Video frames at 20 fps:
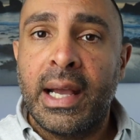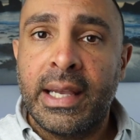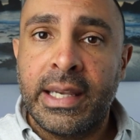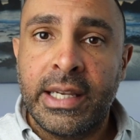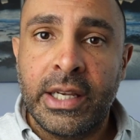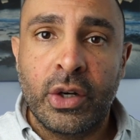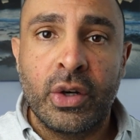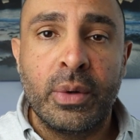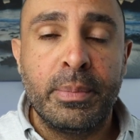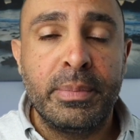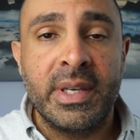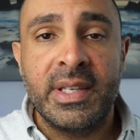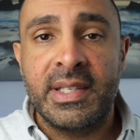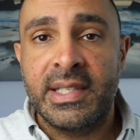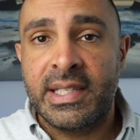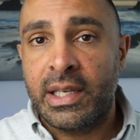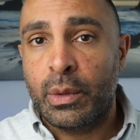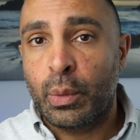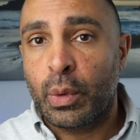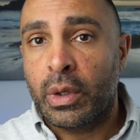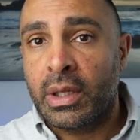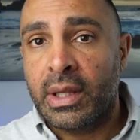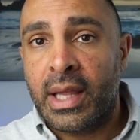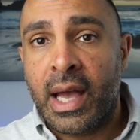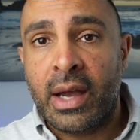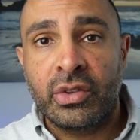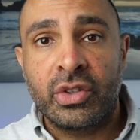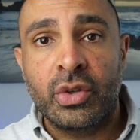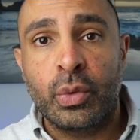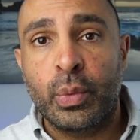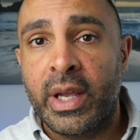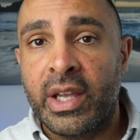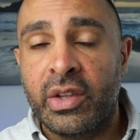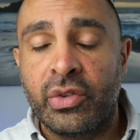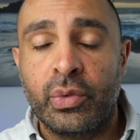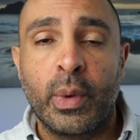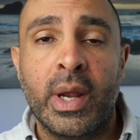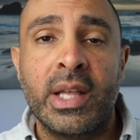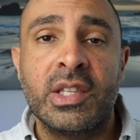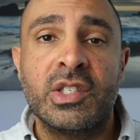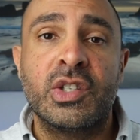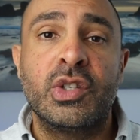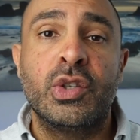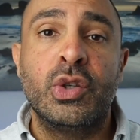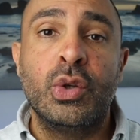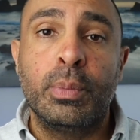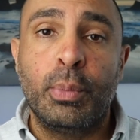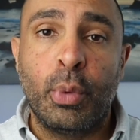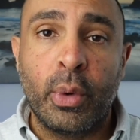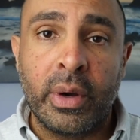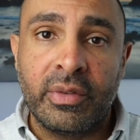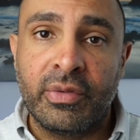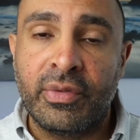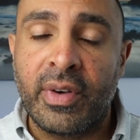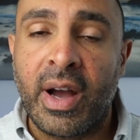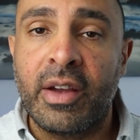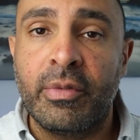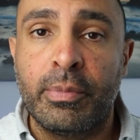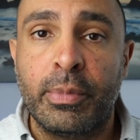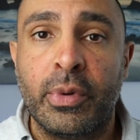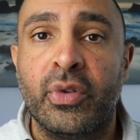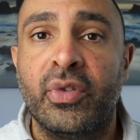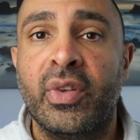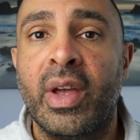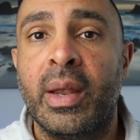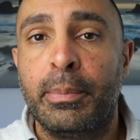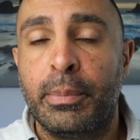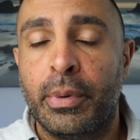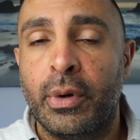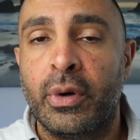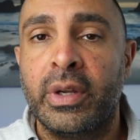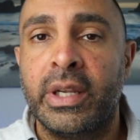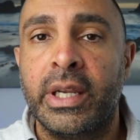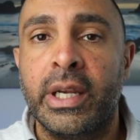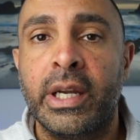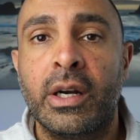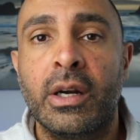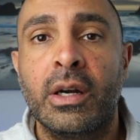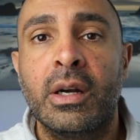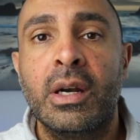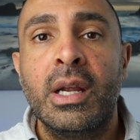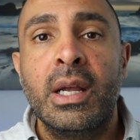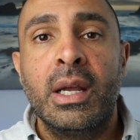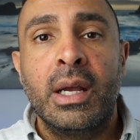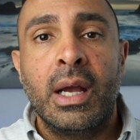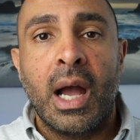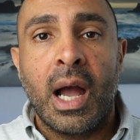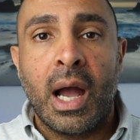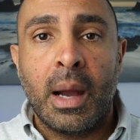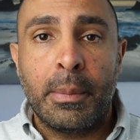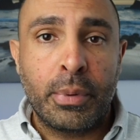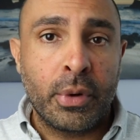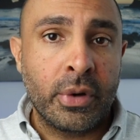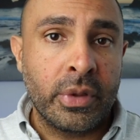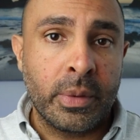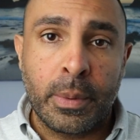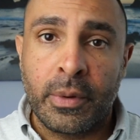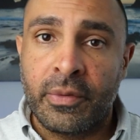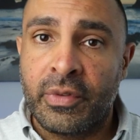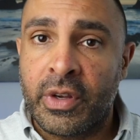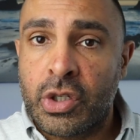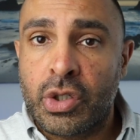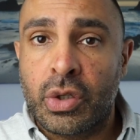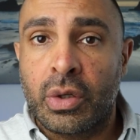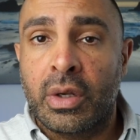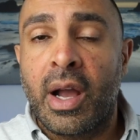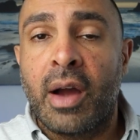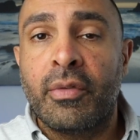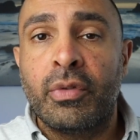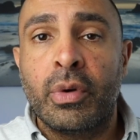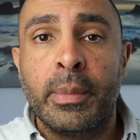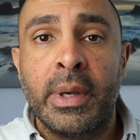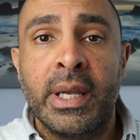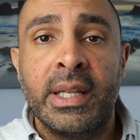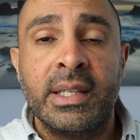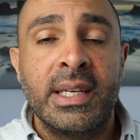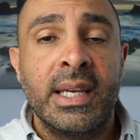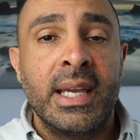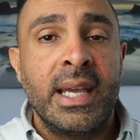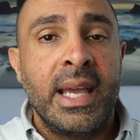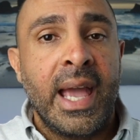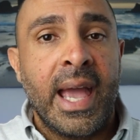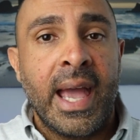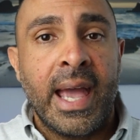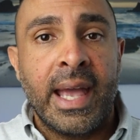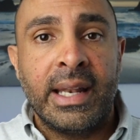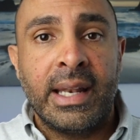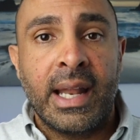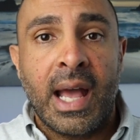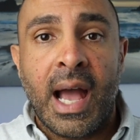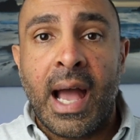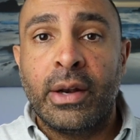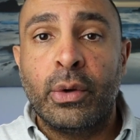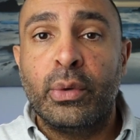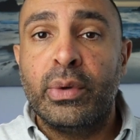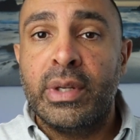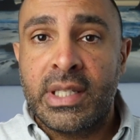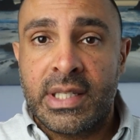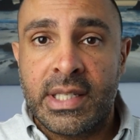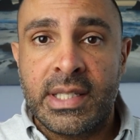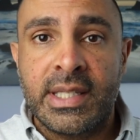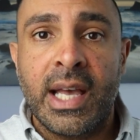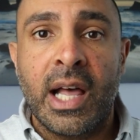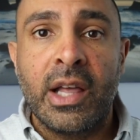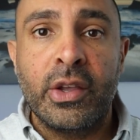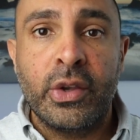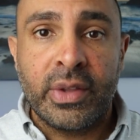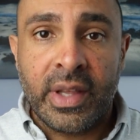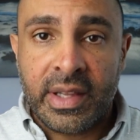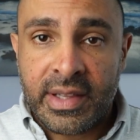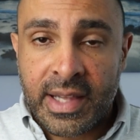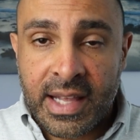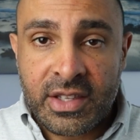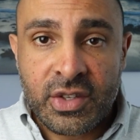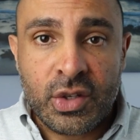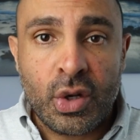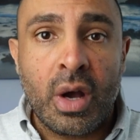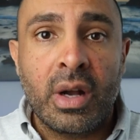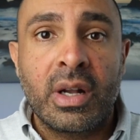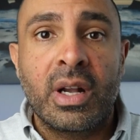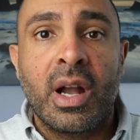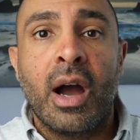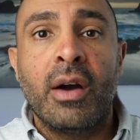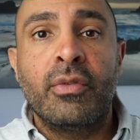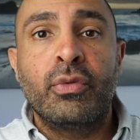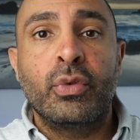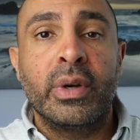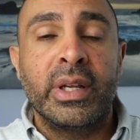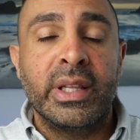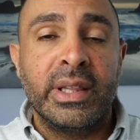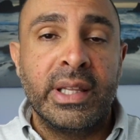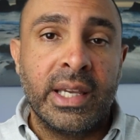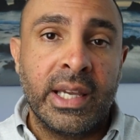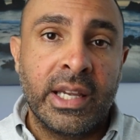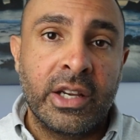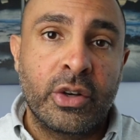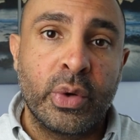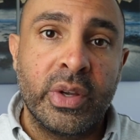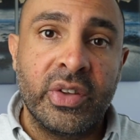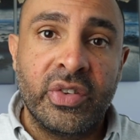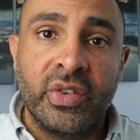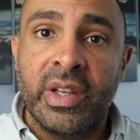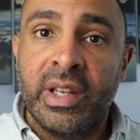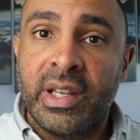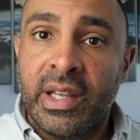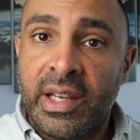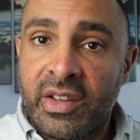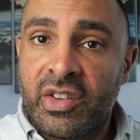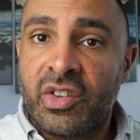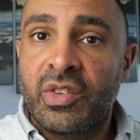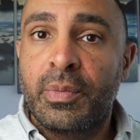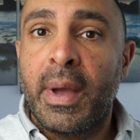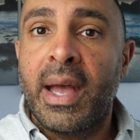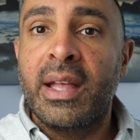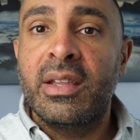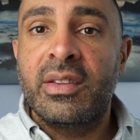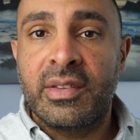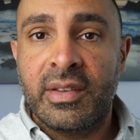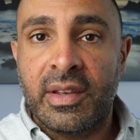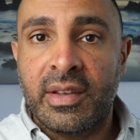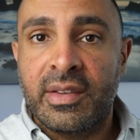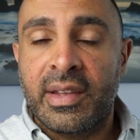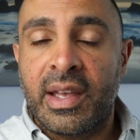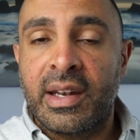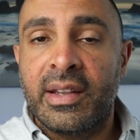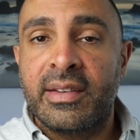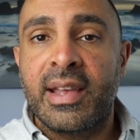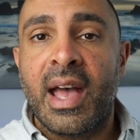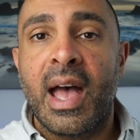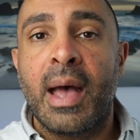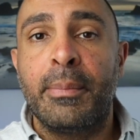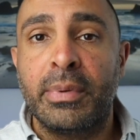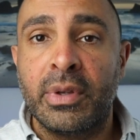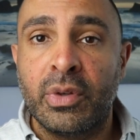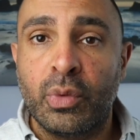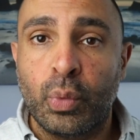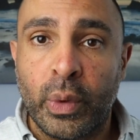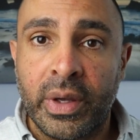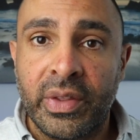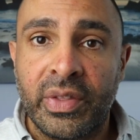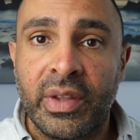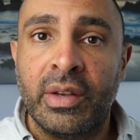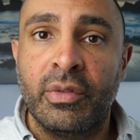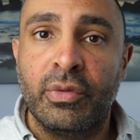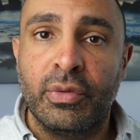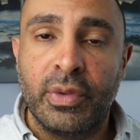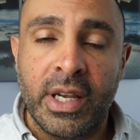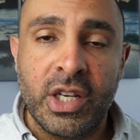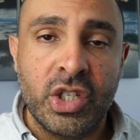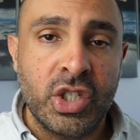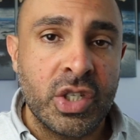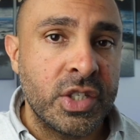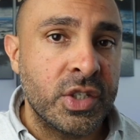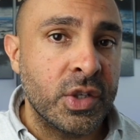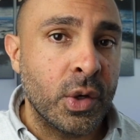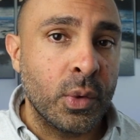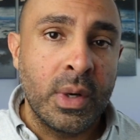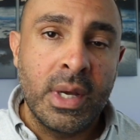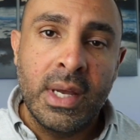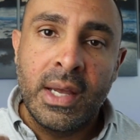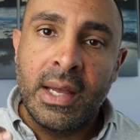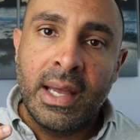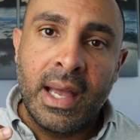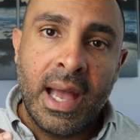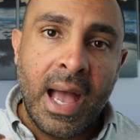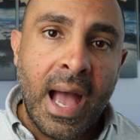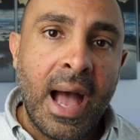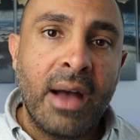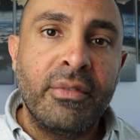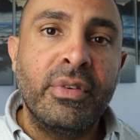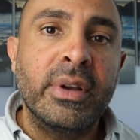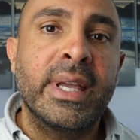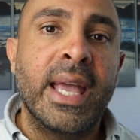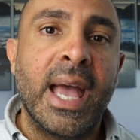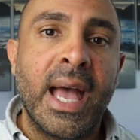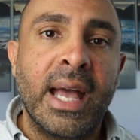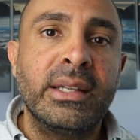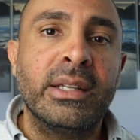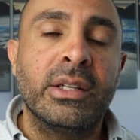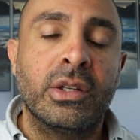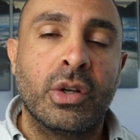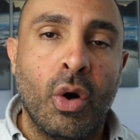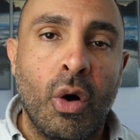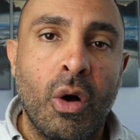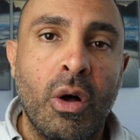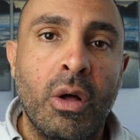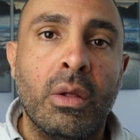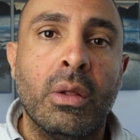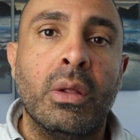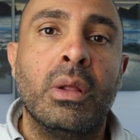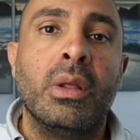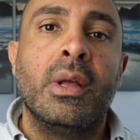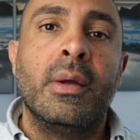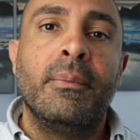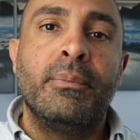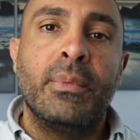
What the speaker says: Here in BC, we're allowed to raise rents 2.5% per year per the provincial government. And I don't need to tell you that that's not covering the increase in expenses that has happened with inflation. So have a candid call